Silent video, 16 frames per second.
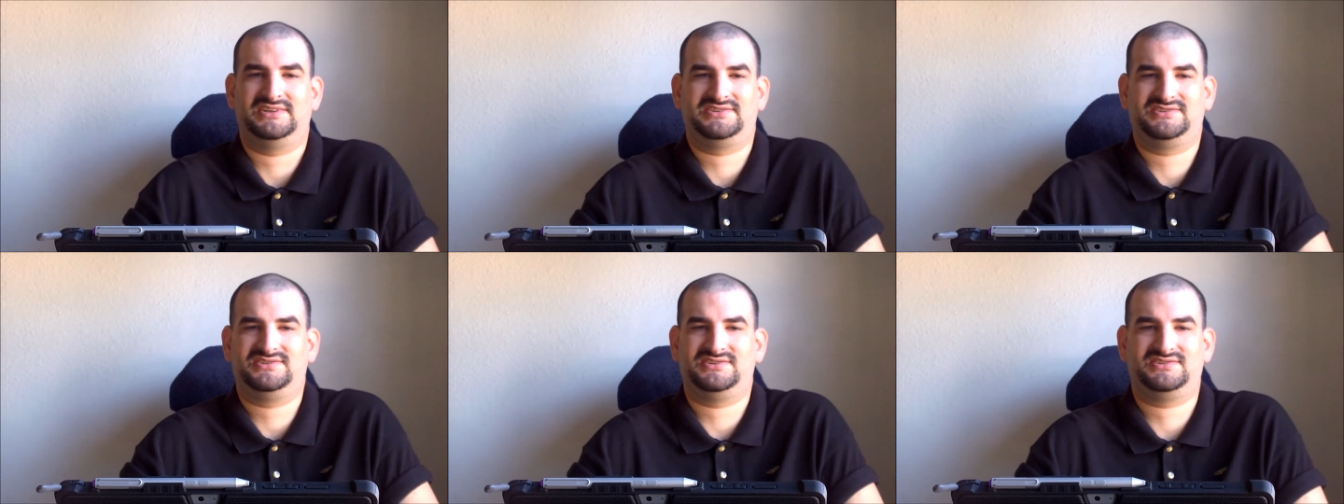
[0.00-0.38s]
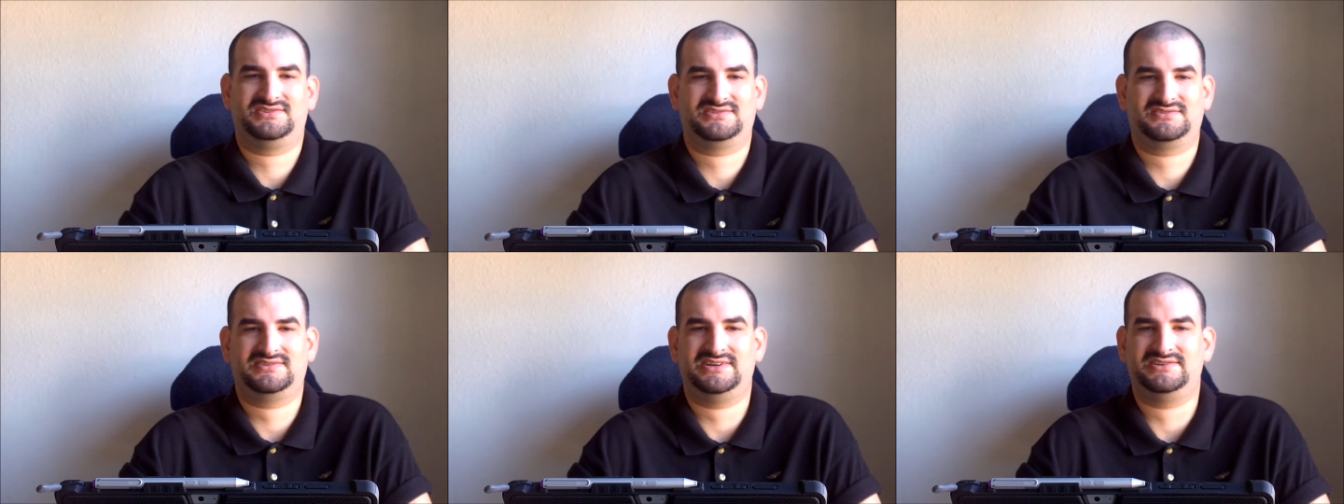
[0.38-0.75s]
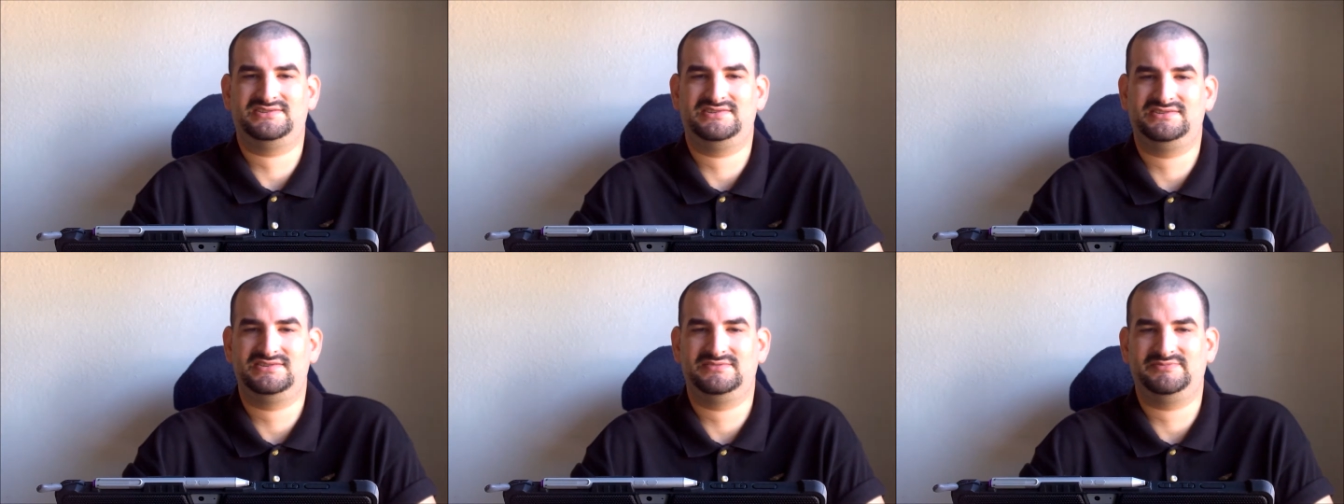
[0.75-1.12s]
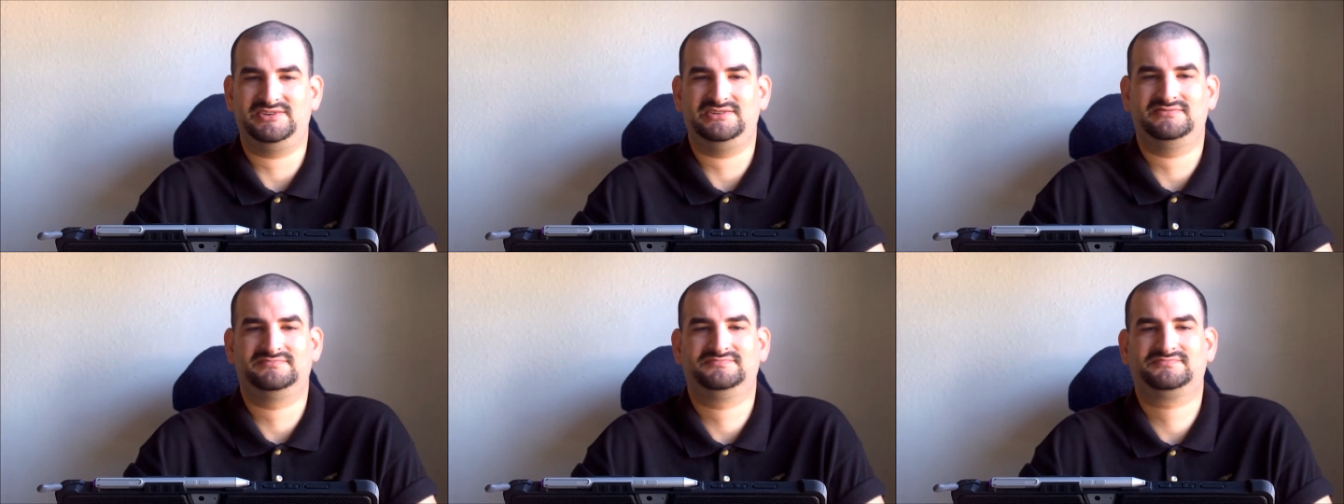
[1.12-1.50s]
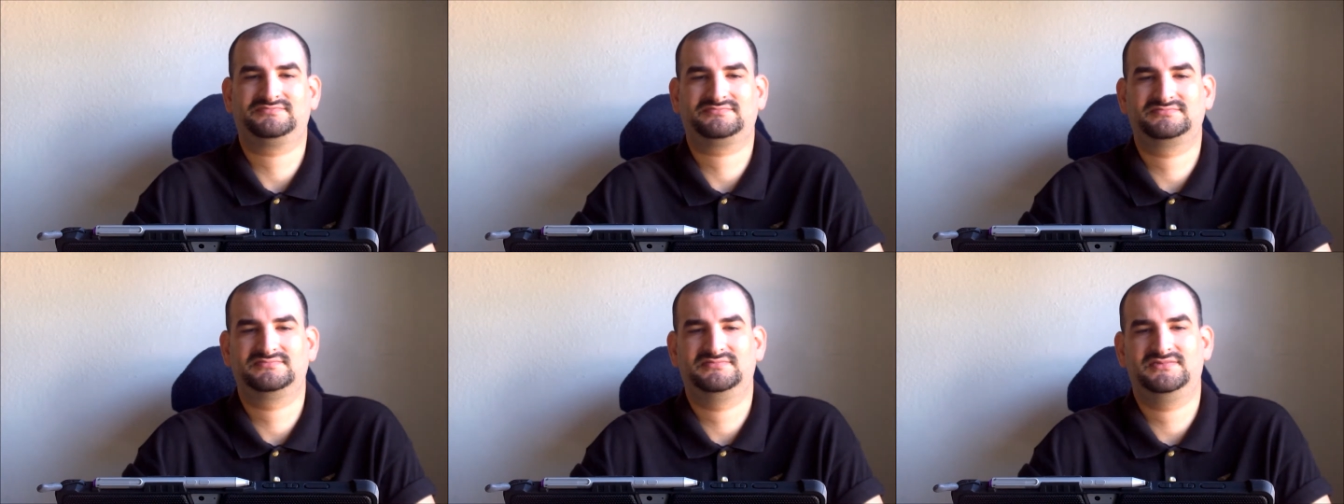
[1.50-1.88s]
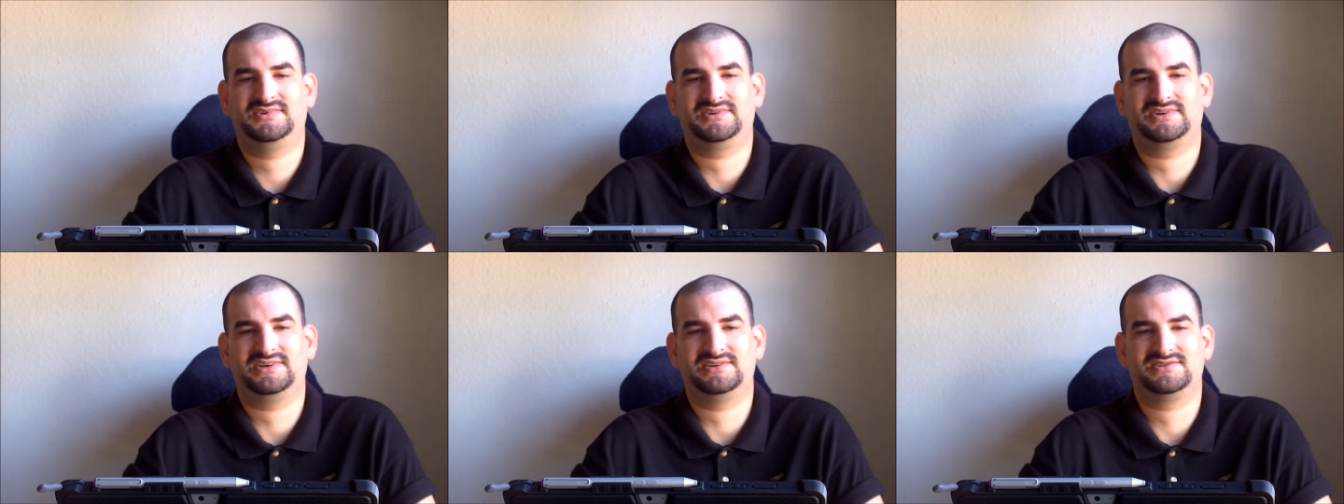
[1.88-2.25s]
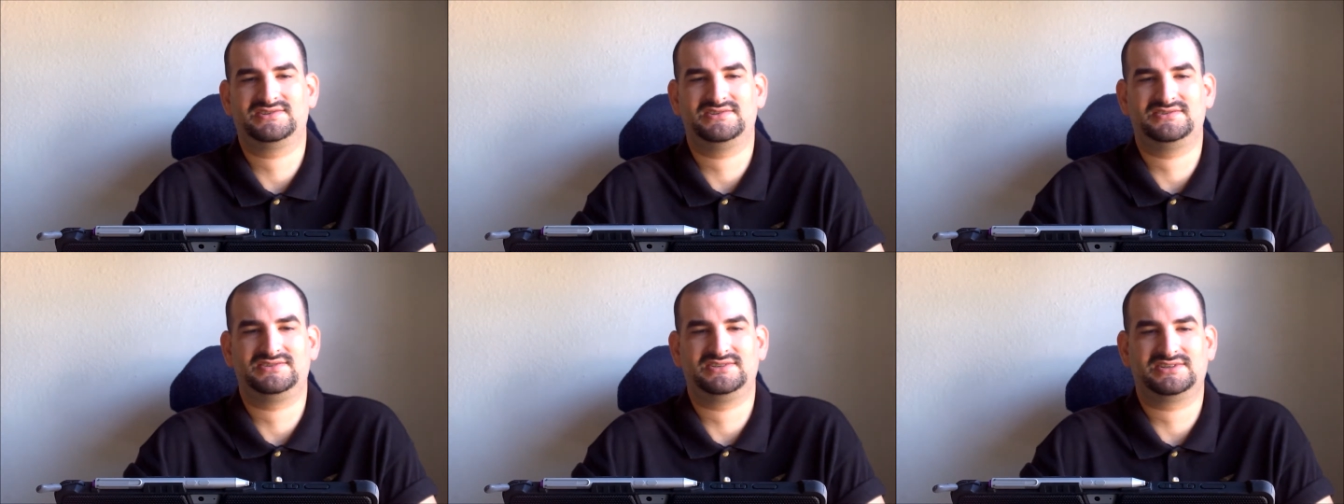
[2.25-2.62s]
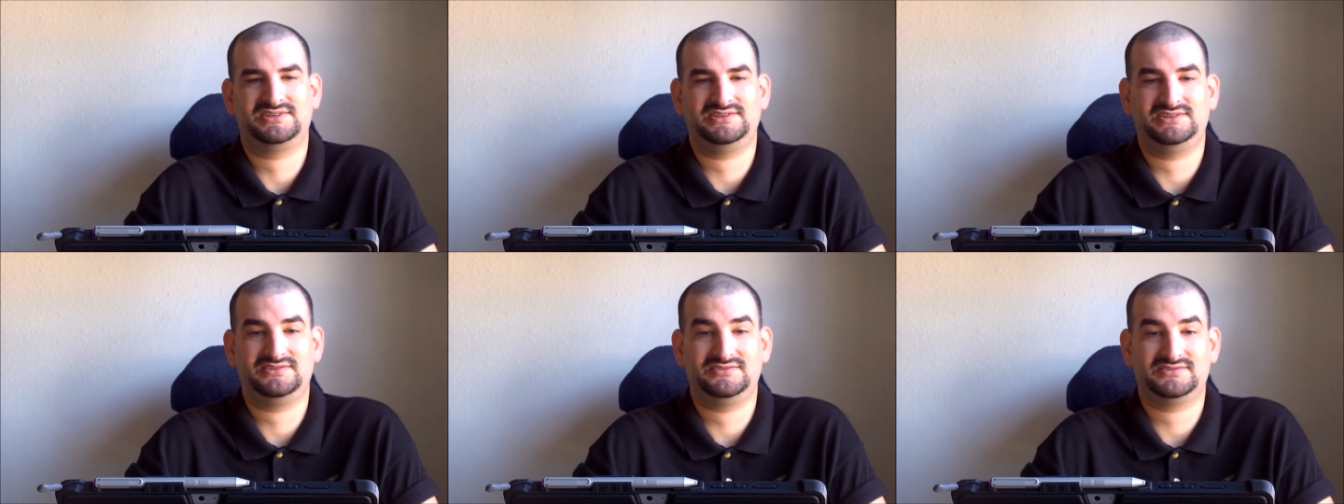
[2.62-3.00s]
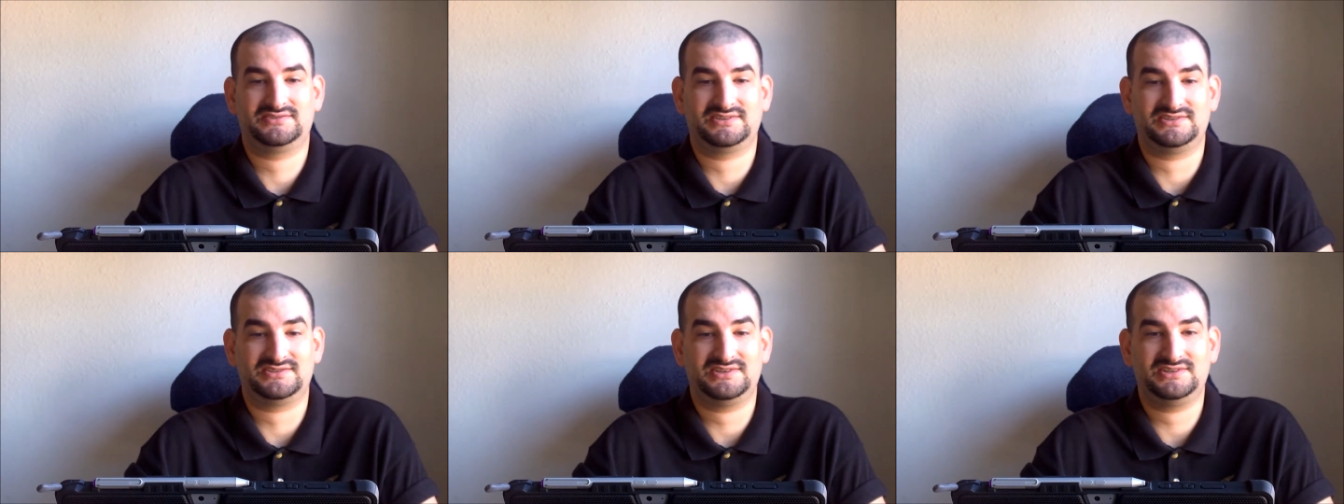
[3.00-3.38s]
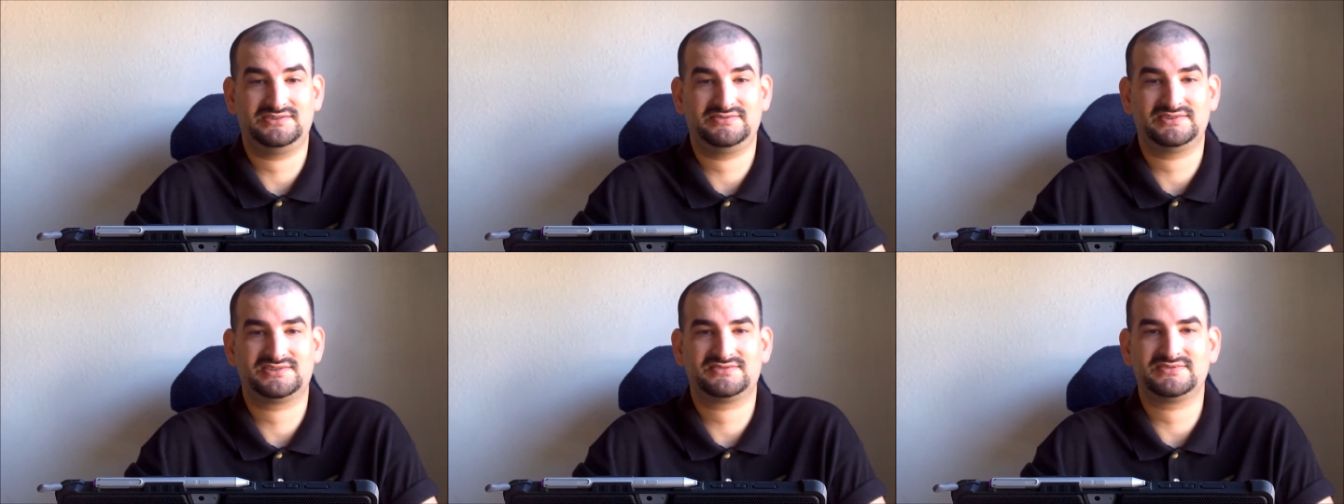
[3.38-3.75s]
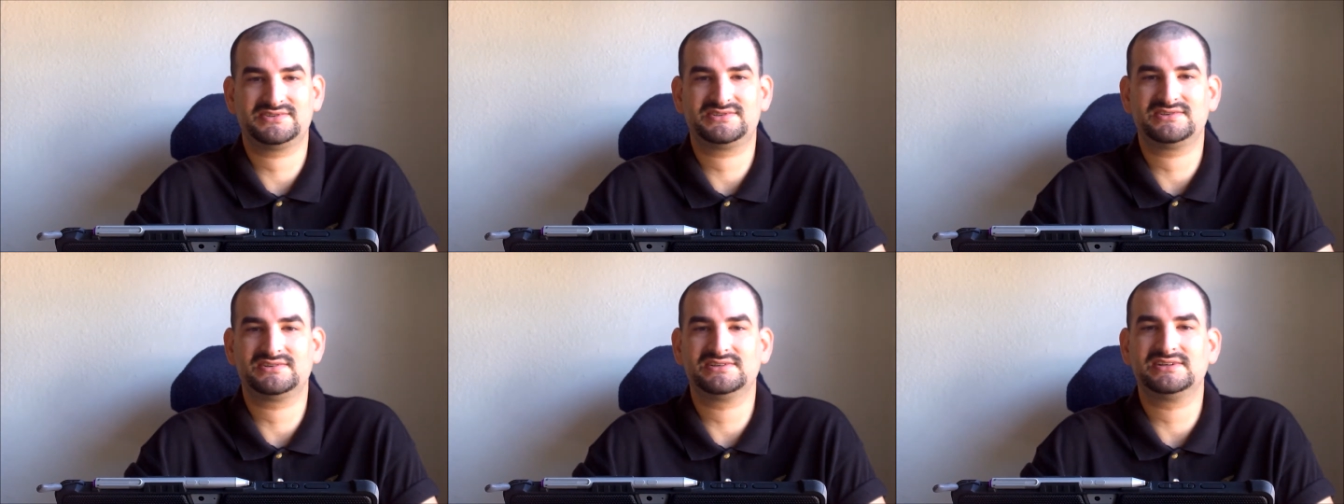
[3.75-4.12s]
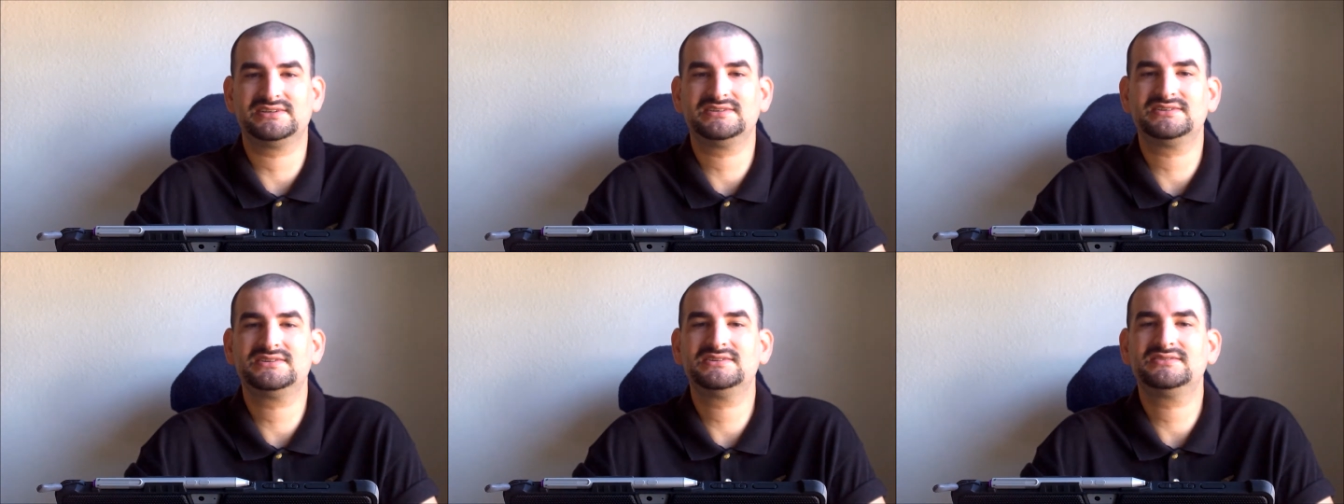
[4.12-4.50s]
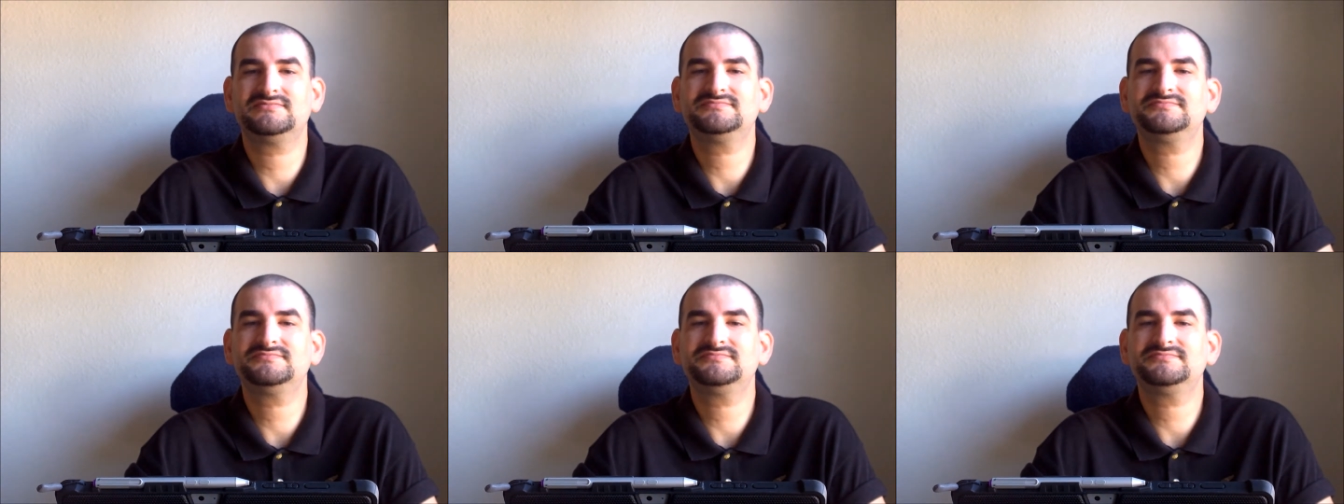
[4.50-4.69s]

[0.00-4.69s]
that's just crazy to me. Okay, so can you continue with Switzerland?